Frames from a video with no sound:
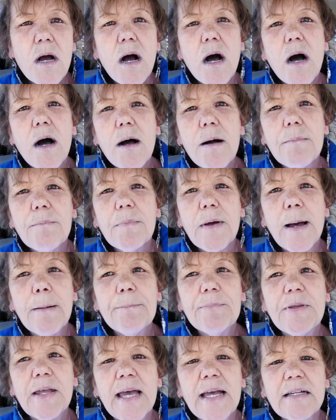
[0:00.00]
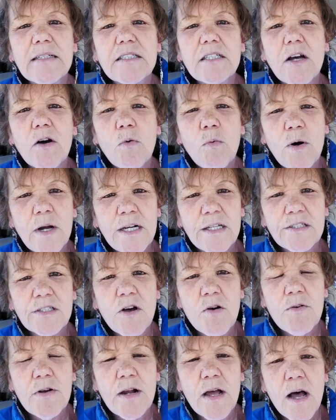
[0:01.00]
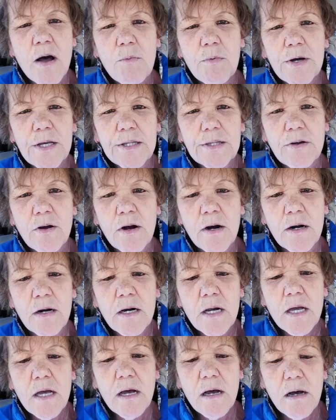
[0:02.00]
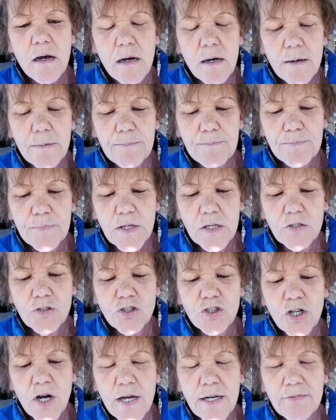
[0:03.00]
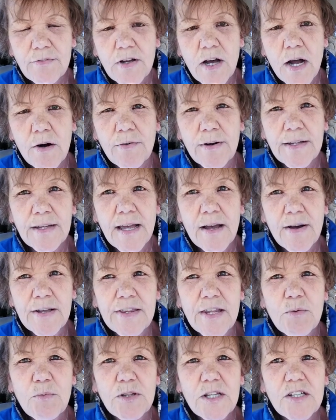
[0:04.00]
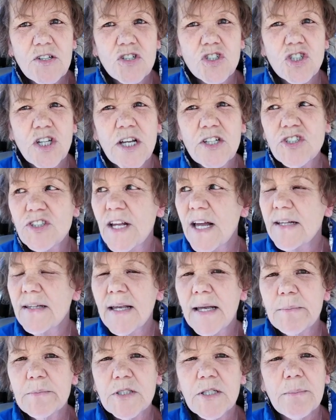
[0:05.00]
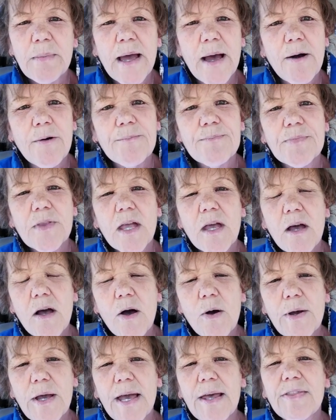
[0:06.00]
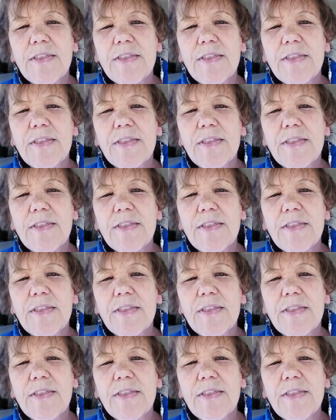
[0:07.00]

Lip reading: updates of what is going on with our John of God right now. I think we need to change that name somehow. Okay,